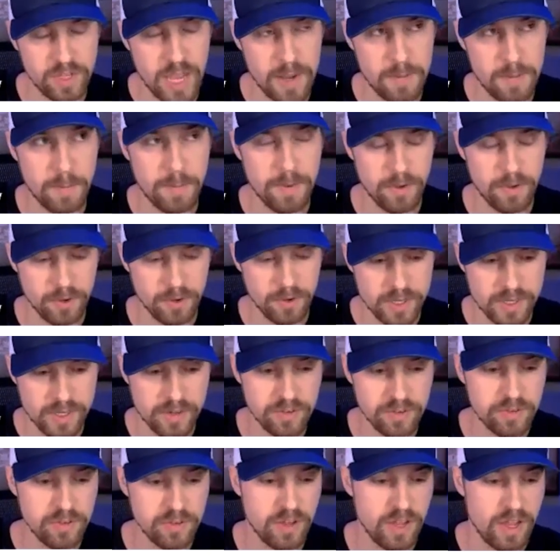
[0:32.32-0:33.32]

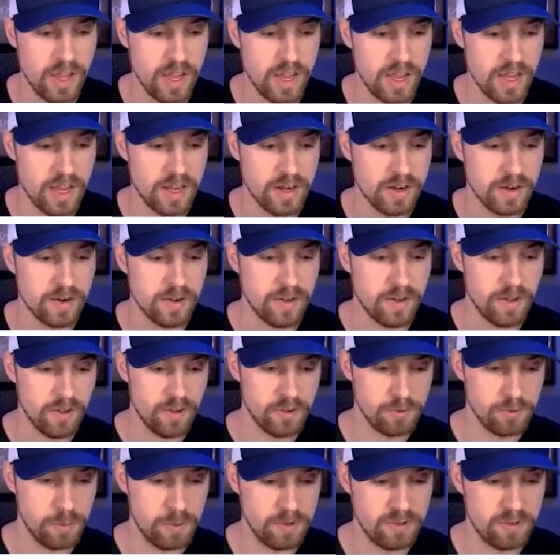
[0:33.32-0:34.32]
capabilities and
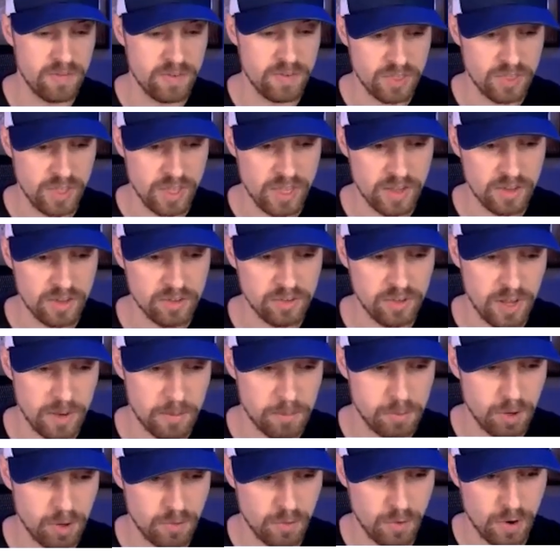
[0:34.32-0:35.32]
specific things
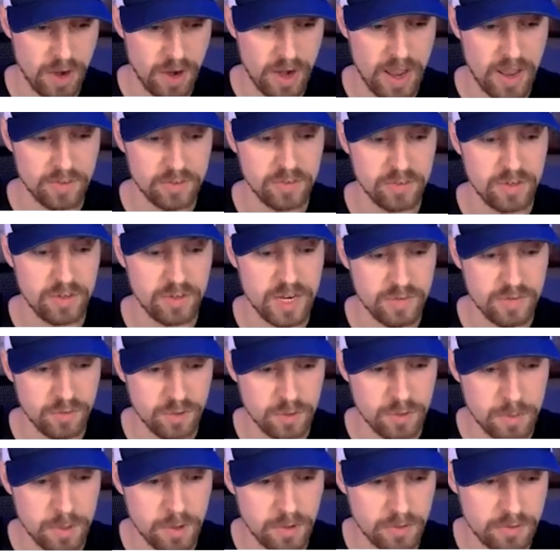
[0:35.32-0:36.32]
that Provar has
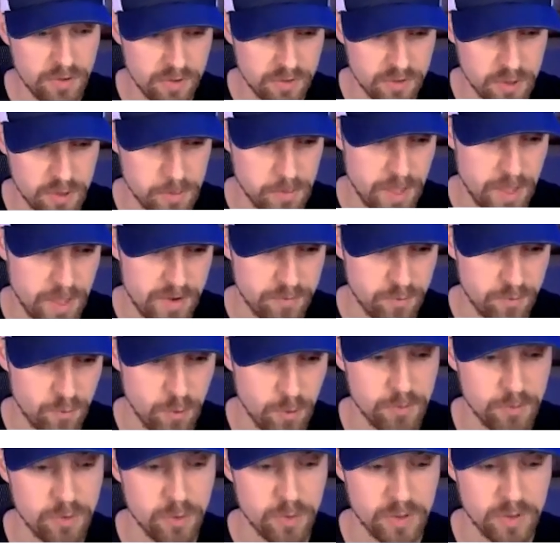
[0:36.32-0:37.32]
natively built into the
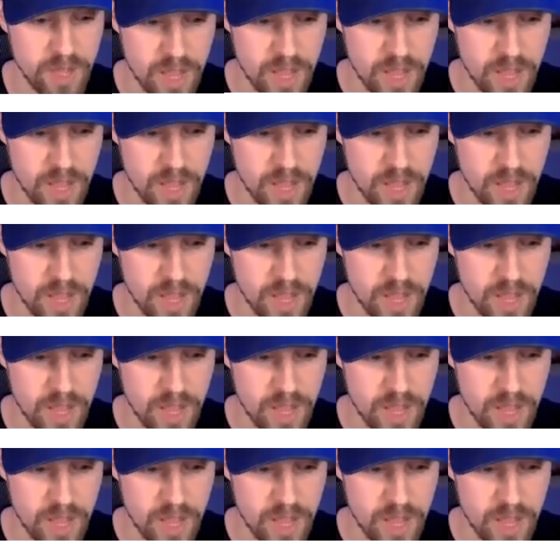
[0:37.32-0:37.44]
platform to